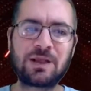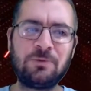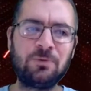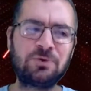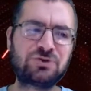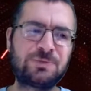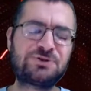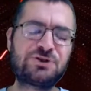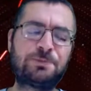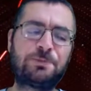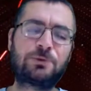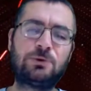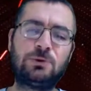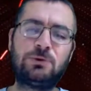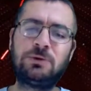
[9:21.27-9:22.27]
which would be super
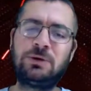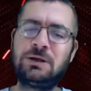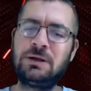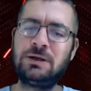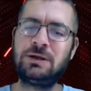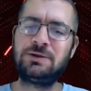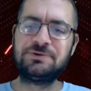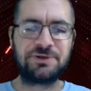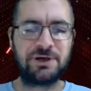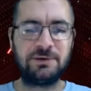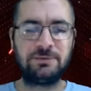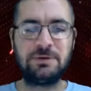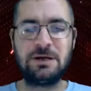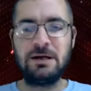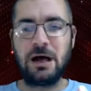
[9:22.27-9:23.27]
cool.
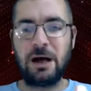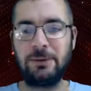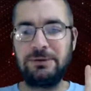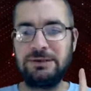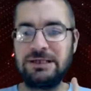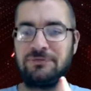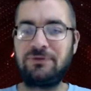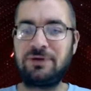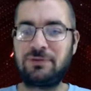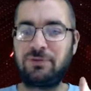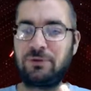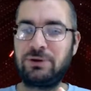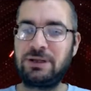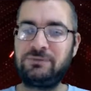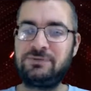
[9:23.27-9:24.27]
So I would definitely have
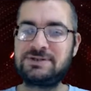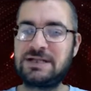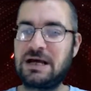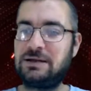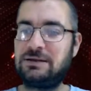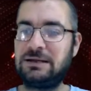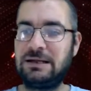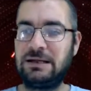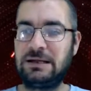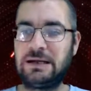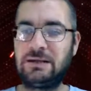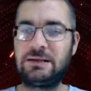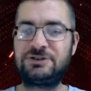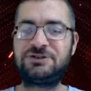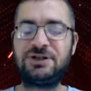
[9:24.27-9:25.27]
3 levels out, and
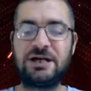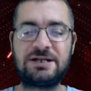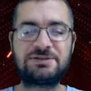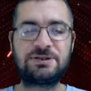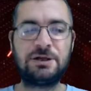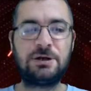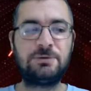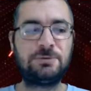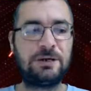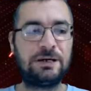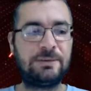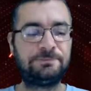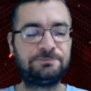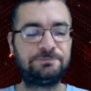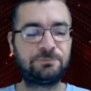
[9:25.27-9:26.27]
I'll let you guys
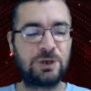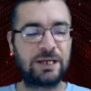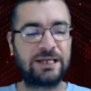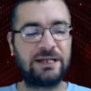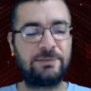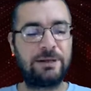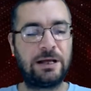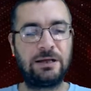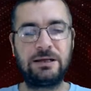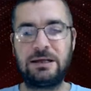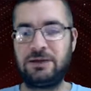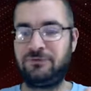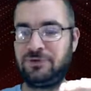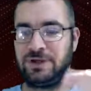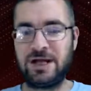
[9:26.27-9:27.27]
know when I get them out. And
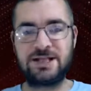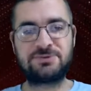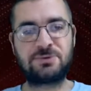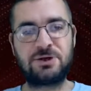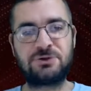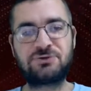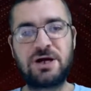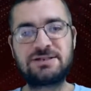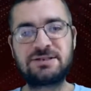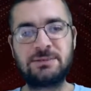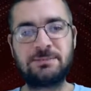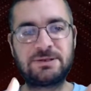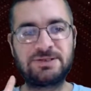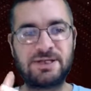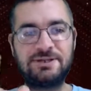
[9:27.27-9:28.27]
if you guys want to try
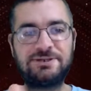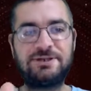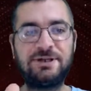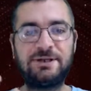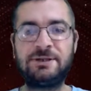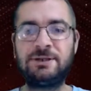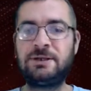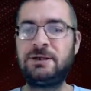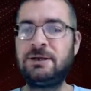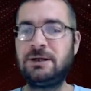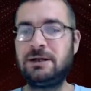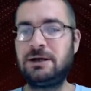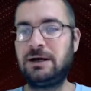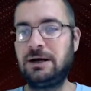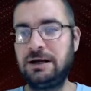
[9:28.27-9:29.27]
some, I'll send it to you.
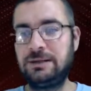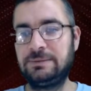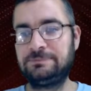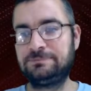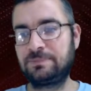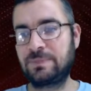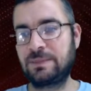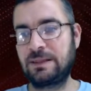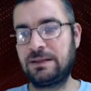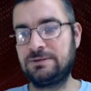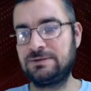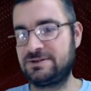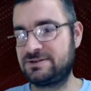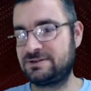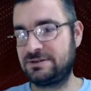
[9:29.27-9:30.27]

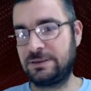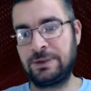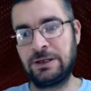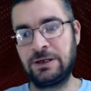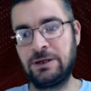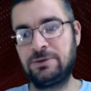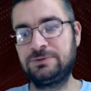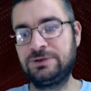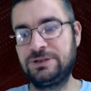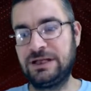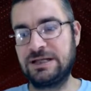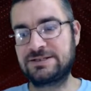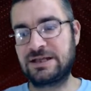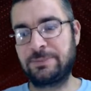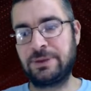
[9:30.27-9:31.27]
Just let me know. You
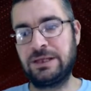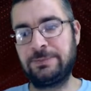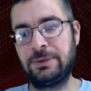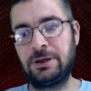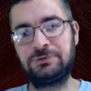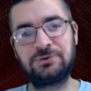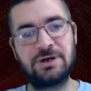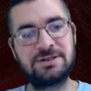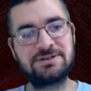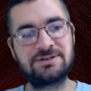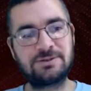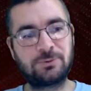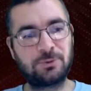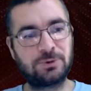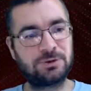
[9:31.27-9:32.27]
guys got my email address,
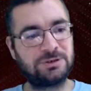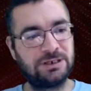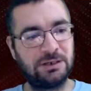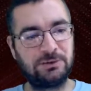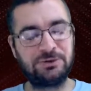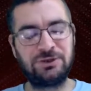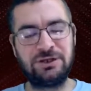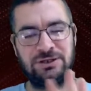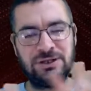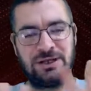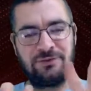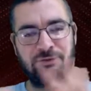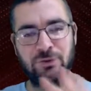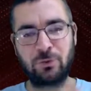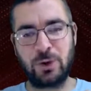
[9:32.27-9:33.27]
or you
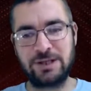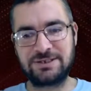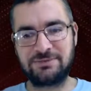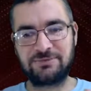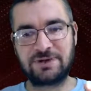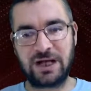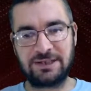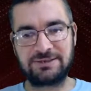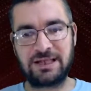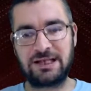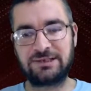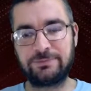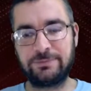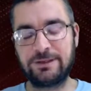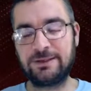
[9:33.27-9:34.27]
have your ways of
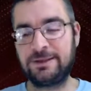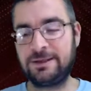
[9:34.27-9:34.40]
contacting me,